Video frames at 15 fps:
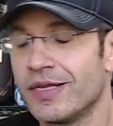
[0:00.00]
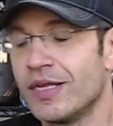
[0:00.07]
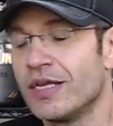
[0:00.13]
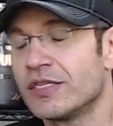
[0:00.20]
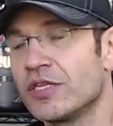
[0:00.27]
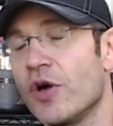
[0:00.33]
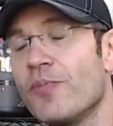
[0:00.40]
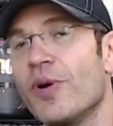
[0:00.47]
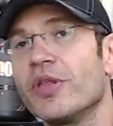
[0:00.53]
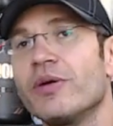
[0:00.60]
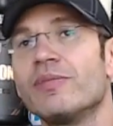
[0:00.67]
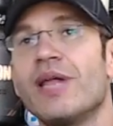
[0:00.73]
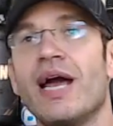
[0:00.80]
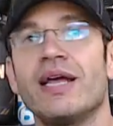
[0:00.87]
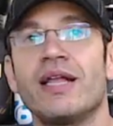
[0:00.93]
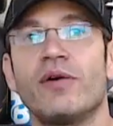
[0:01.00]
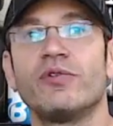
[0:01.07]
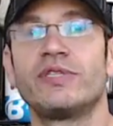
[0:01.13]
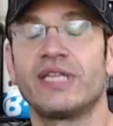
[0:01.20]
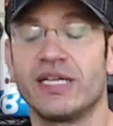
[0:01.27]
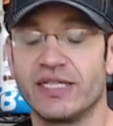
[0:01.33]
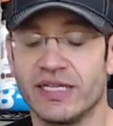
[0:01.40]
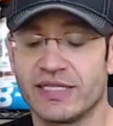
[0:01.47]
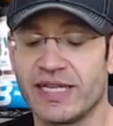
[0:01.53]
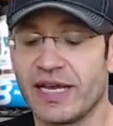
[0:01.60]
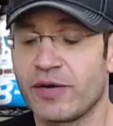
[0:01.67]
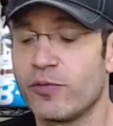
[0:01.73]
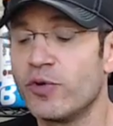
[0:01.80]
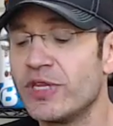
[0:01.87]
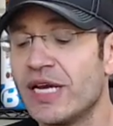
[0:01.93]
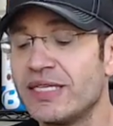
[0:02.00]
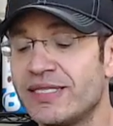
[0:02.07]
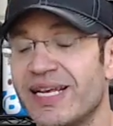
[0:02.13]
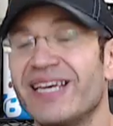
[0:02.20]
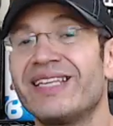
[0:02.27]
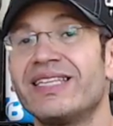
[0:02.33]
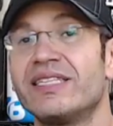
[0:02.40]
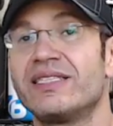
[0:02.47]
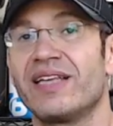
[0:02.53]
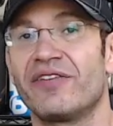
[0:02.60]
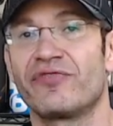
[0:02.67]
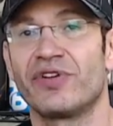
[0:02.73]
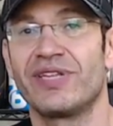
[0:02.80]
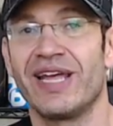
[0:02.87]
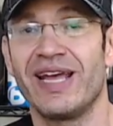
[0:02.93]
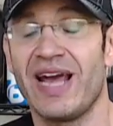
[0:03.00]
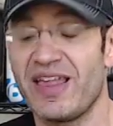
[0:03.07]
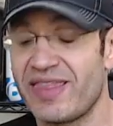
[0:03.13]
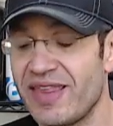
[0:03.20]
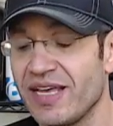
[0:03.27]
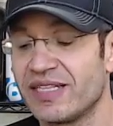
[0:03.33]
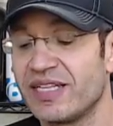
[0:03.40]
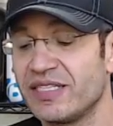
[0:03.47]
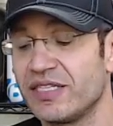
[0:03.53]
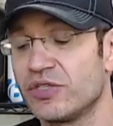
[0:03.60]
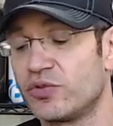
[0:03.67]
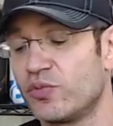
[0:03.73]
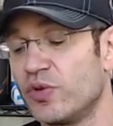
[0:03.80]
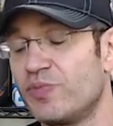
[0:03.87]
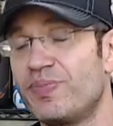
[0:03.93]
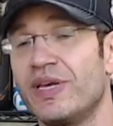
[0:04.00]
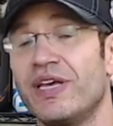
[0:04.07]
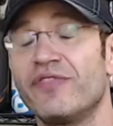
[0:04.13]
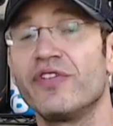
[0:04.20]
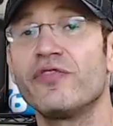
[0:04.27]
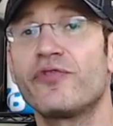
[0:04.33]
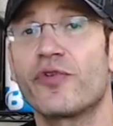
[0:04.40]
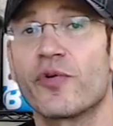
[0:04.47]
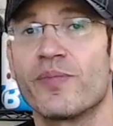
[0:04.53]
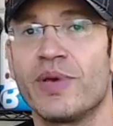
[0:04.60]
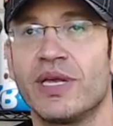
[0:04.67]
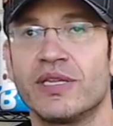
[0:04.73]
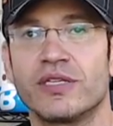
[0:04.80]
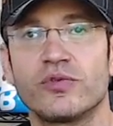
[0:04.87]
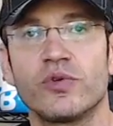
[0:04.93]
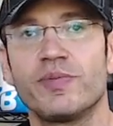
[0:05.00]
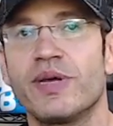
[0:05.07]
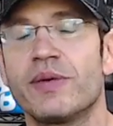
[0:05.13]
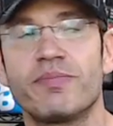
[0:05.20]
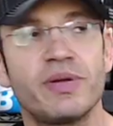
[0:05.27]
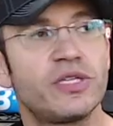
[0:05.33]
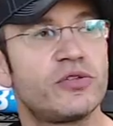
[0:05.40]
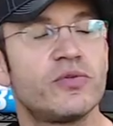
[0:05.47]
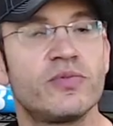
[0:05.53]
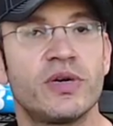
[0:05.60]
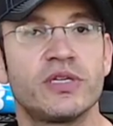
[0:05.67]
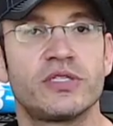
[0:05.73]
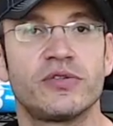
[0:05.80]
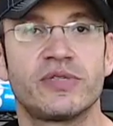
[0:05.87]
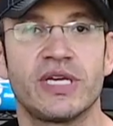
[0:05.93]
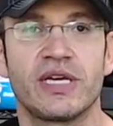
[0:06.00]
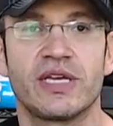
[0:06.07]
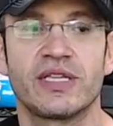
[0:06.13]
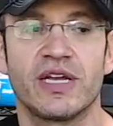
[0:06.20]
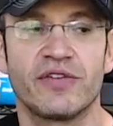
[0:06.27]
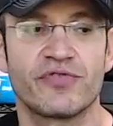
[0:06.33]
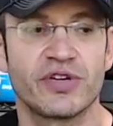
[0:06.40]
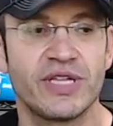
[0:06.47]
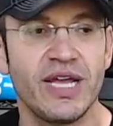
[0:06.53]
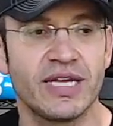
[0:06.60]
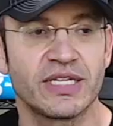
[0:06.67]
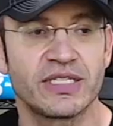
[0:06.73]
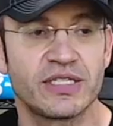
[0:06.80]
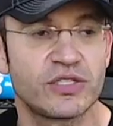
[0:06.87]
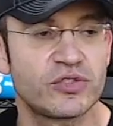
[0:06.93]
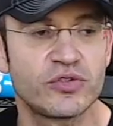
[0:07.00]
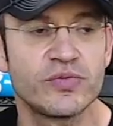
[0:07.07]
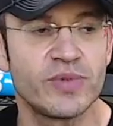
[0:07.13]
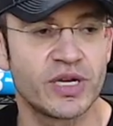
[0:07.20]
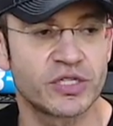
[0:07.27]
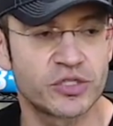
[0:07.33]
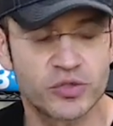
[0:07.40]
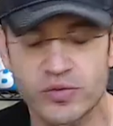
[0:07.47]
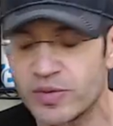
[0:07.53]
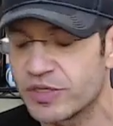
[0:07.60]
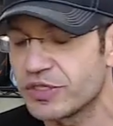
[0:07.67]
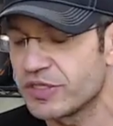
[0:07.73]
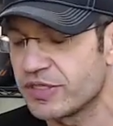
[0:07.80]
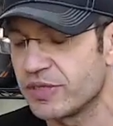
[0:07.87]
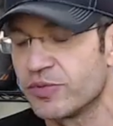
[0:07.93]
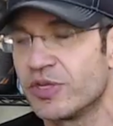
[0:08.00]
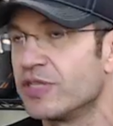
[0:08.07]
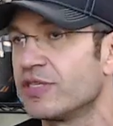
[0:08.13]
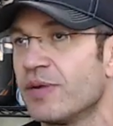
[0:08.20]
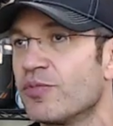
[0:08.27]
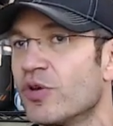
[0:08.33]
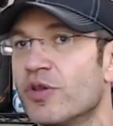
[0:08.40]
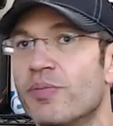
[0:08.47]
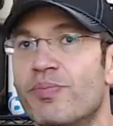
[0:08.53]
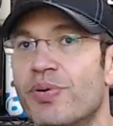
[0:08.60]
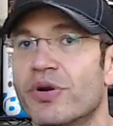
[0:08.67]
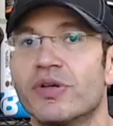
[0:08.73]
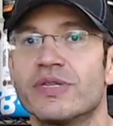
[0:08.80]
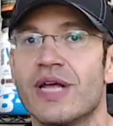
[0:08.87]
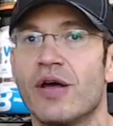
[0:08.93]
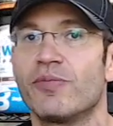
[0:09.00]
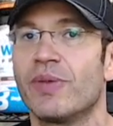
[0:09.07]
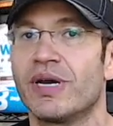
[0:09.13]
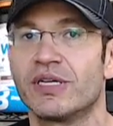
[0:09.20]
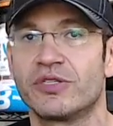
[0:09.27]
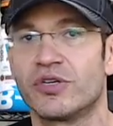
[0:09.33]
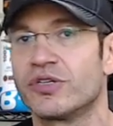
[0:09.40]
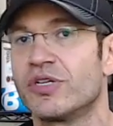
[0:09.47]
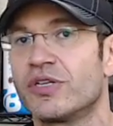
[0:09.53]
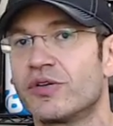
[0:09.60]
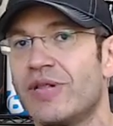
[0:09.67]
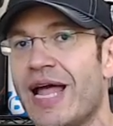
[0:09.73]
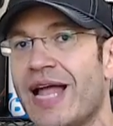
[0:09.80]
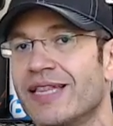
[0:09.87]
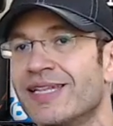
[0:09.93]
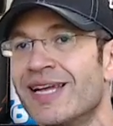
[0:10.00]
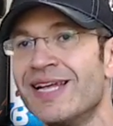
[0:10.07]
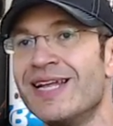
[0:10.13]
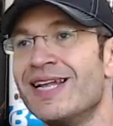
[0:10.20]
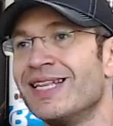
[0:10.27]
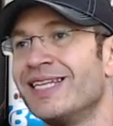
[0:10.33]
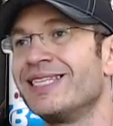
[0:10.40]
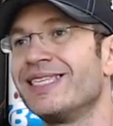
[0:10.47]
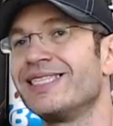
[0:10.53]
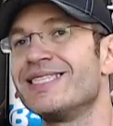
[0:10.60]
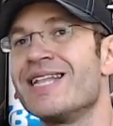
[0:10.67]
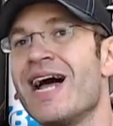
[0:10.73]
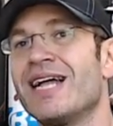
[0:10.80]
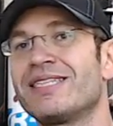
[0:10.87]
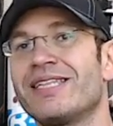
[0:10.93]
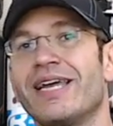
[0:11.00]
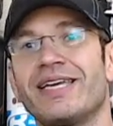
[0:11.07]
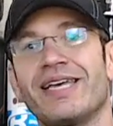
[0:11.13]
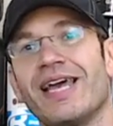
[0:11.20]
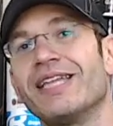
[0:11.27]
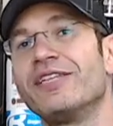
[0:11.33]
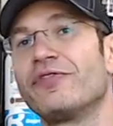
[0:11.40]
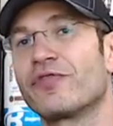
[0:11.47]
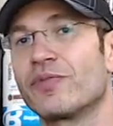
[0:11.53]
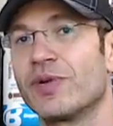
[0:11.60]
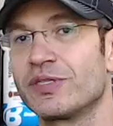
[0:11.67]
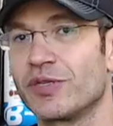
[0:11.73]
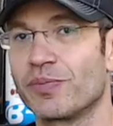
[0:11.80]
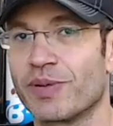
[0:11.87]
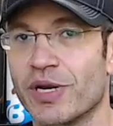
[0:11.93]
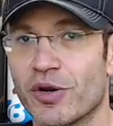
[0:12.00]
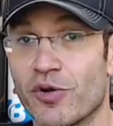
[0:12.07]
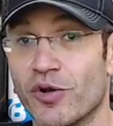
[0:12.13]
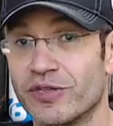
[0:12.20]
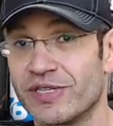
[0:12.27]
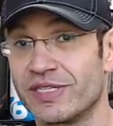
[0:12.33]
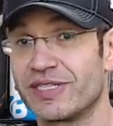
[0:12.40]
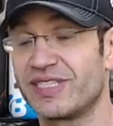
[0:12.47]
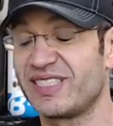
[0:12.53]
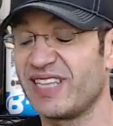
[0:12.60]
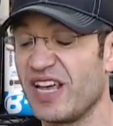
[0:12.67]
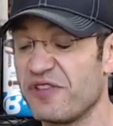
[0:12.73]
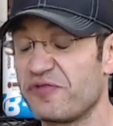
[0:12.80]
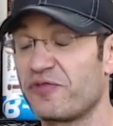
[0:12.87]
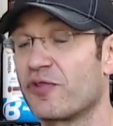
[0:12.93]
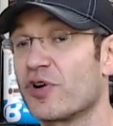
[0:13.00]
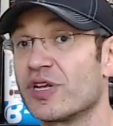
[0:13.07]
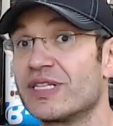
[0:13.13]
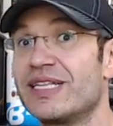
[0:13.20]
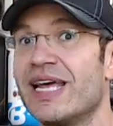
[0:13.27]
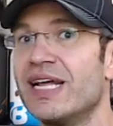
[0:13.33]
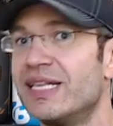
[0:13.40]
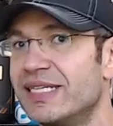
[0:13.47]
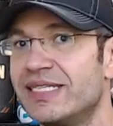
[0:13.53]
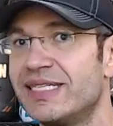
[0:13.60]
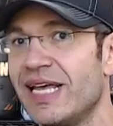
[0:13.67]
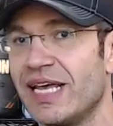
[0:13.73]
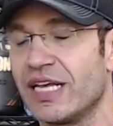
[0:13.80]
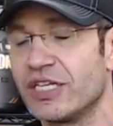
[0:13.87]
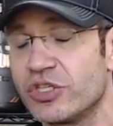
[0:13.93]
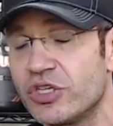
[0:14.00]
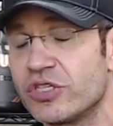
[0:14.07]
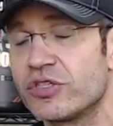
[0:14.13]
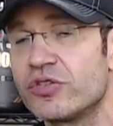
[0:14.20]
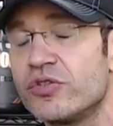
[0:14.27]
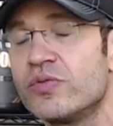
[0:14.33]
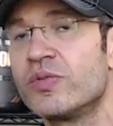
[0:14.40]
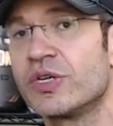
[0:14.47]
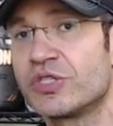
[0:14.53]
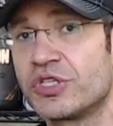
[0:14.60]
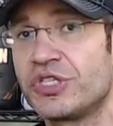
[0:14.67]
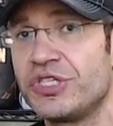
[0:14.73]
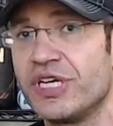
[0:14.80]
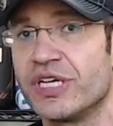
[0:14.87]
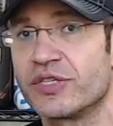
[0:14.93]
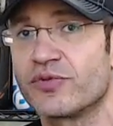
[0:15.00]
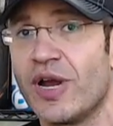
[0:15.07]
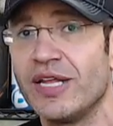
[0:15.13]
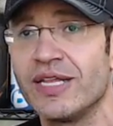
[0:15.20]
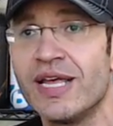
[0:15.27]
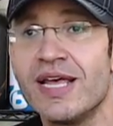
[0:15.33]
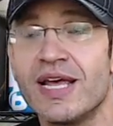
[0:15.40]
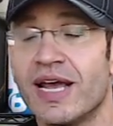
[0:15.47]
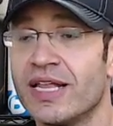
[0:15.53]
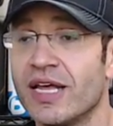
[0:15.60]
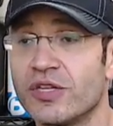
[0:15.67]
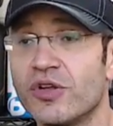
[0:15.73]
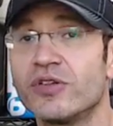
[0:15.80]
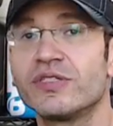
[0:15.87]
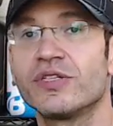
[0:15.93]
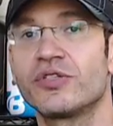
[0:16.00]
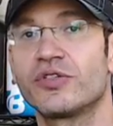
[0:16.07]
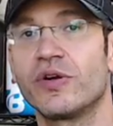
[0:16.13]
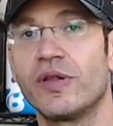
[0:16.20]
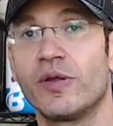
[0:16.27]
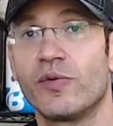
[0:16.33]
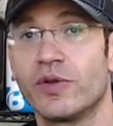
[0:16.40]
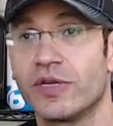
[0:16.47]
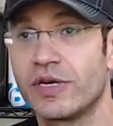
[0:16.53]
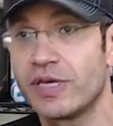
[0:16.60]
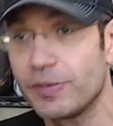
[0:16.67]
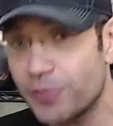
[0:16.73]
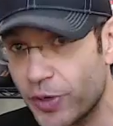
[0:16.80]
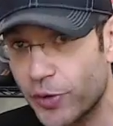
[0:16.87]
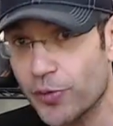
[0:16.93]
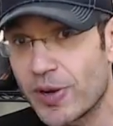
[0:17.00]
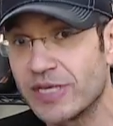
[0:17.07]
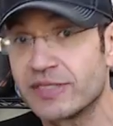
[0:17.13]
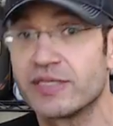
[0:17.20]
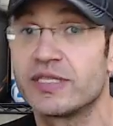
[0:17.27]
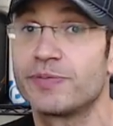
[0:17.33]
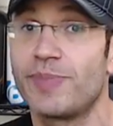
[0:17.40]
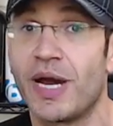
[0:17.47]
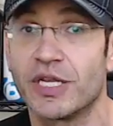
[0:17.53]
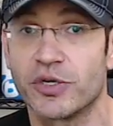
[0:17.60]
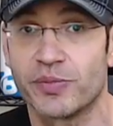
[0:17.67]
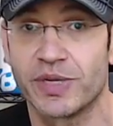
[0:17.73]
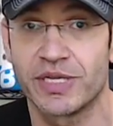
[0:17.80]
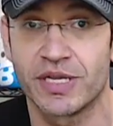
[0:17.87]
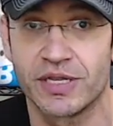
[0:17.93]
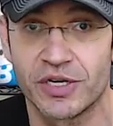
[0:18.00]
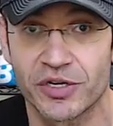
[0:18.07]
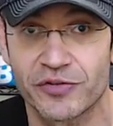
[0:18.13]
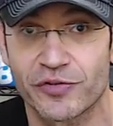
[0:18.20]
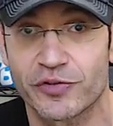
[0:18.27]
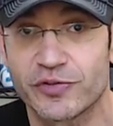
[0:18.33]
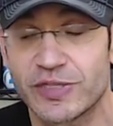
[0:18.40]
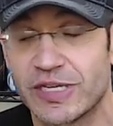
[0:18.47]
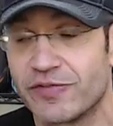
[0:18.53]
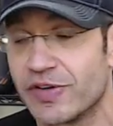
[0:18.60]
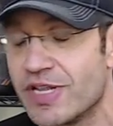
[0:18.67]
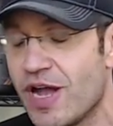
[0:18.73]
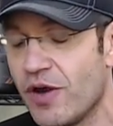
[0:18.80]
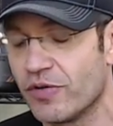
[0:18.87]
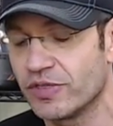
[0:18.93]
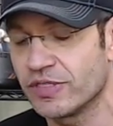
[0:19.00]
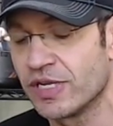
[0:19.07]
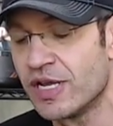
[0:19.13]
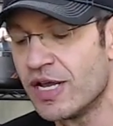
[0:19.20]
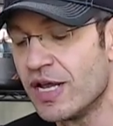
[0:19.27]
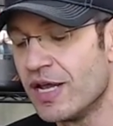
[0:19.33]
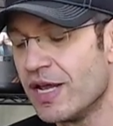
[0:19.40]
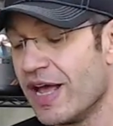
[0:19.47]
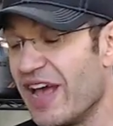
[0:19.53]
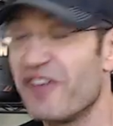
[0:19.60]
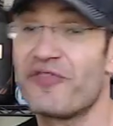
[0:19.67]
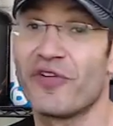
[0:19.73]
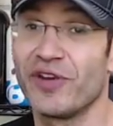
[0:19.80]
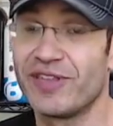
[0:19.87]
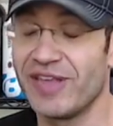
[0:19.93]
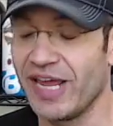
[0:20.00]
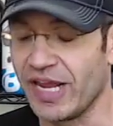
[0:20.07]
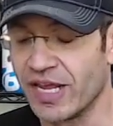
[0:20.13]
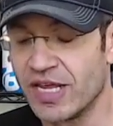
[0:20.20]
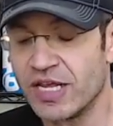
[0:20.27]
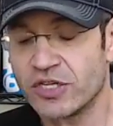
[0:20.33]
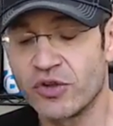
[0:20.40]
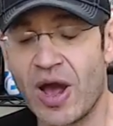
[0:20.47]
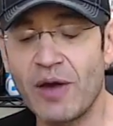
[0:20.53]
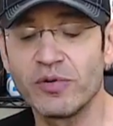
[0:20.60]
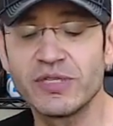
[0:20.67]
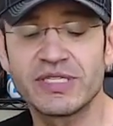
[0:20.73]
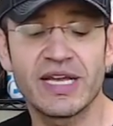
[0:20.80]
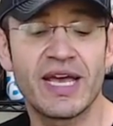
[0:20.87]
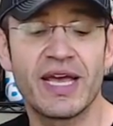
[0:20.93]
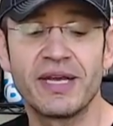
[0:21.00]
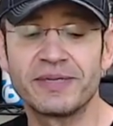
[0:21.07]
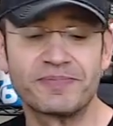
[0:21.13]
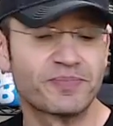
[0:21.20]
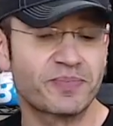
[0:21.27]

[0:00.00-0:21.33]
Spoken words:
So bottom line, I would say this. Like, would I take this every day? I think would be, even for me, this would be a bit too much to take it every day. This is too much. Too much stimulants. I'm going to burn down my adrenal gland. This is not like Eddie from Muscle Player calls it safe for a daily take. It's just too much shit, right? And I don't necessarily want to keep crazy Spider-Man alert for 7 hours every day. So I would say